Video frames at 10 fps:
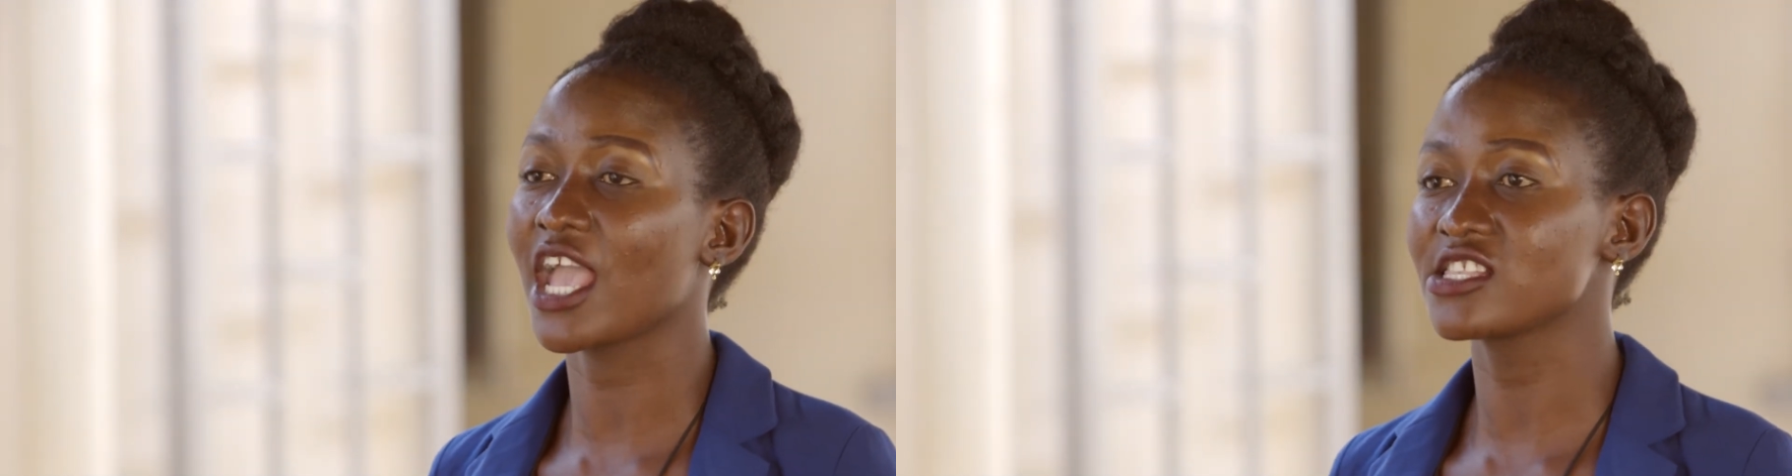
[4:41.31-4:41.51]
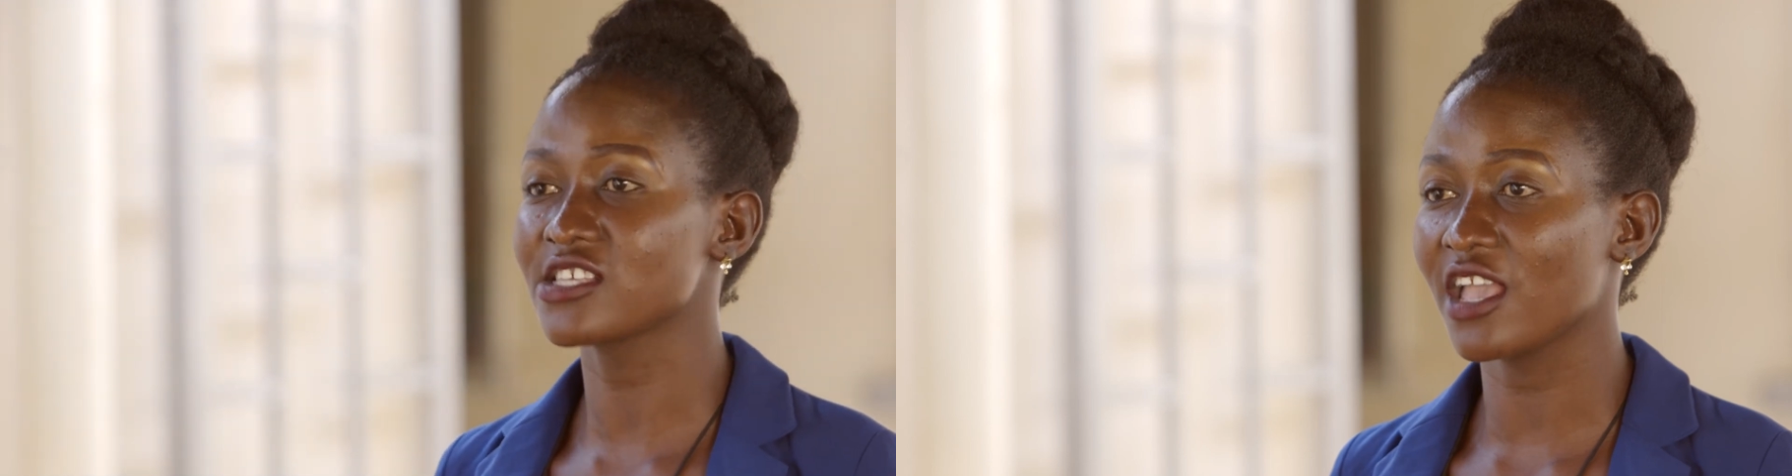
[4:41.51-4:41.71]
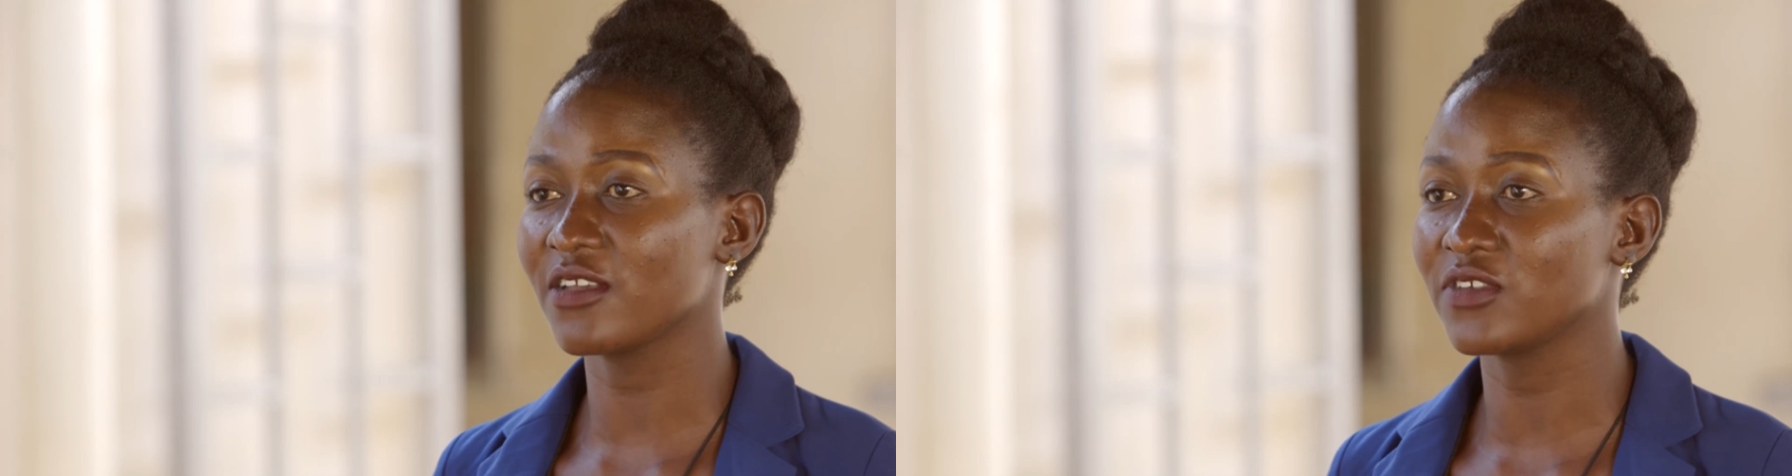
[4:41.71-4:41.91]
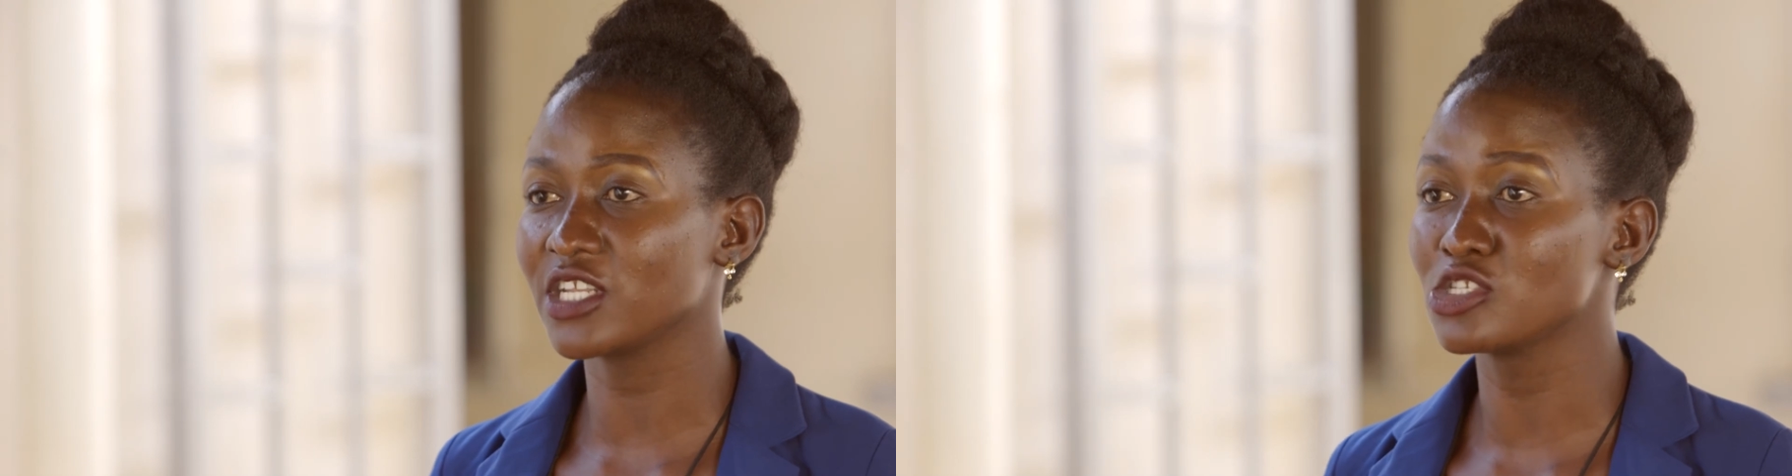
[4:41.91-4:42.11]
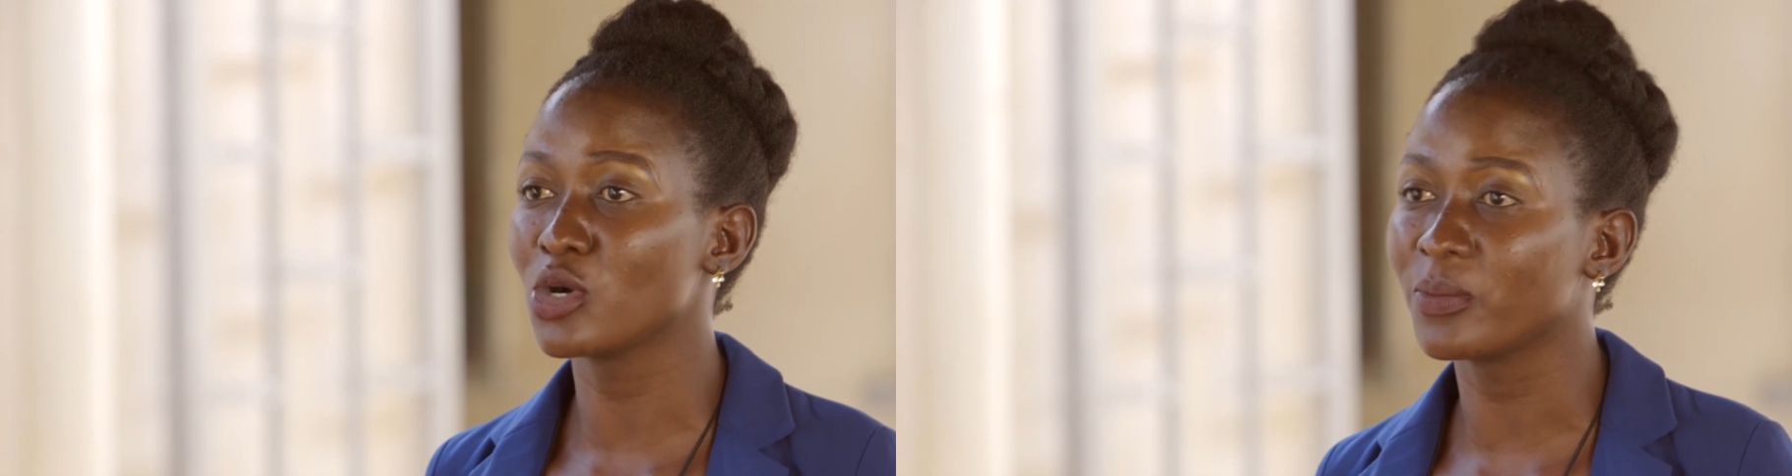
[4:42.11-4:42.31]
HIV
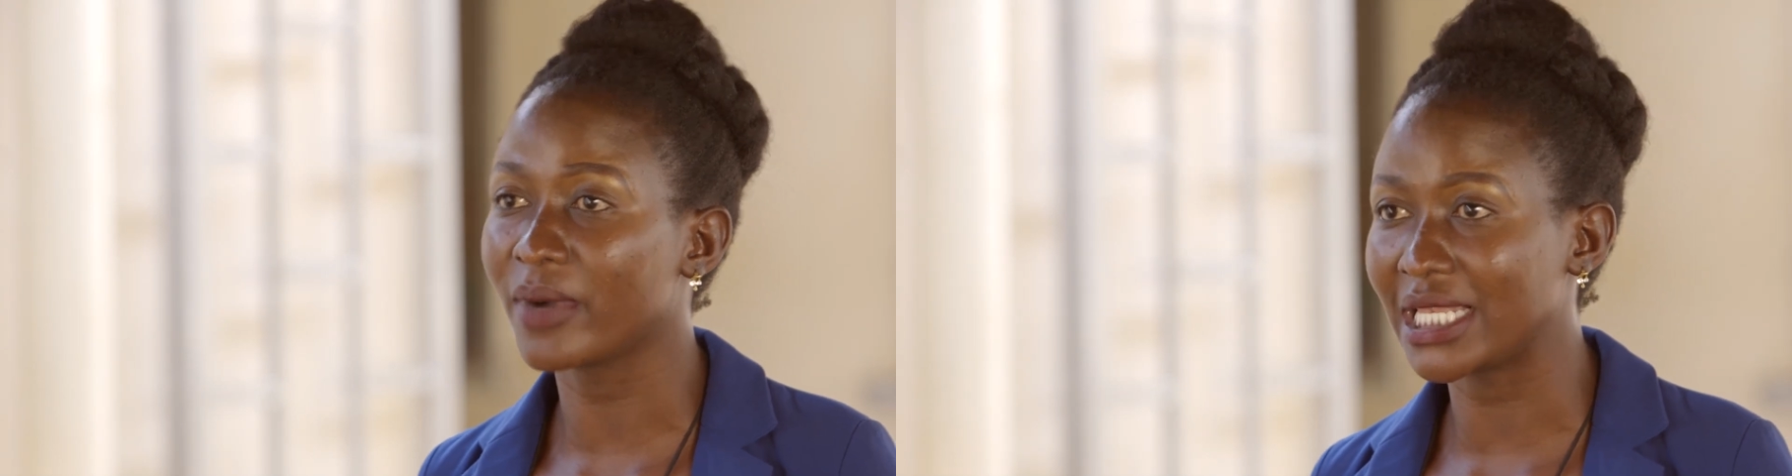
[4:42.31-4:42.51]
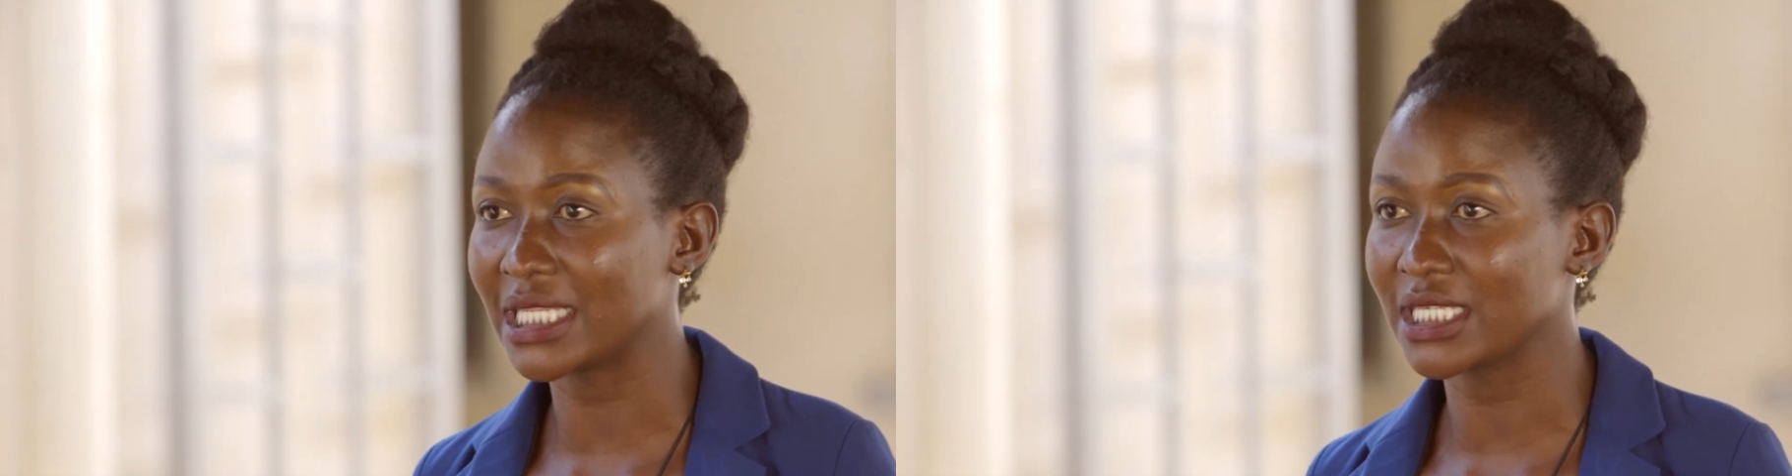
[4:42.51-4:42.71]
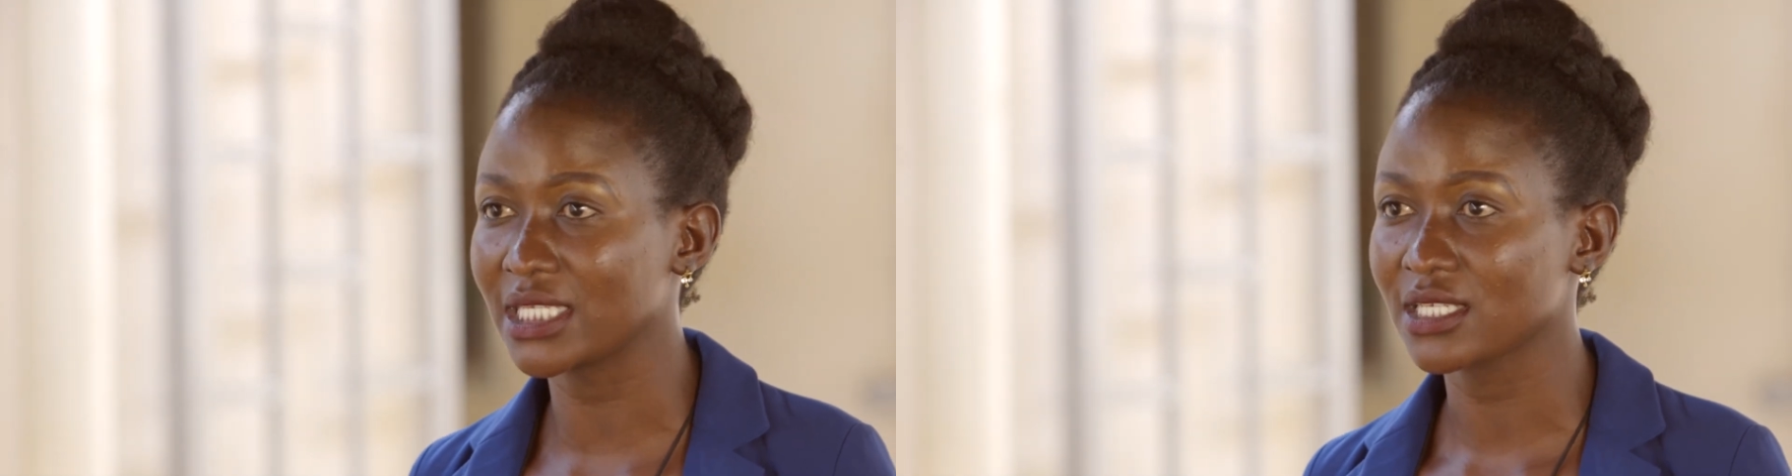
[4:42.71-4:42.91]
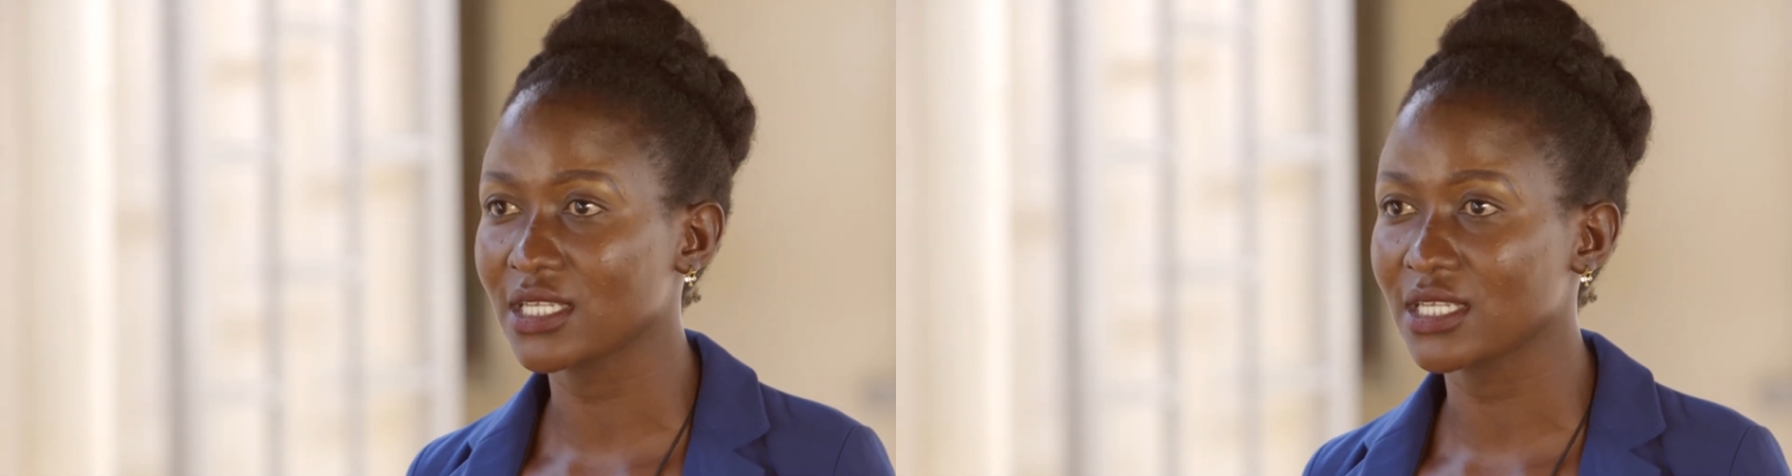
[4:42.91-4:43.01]
normally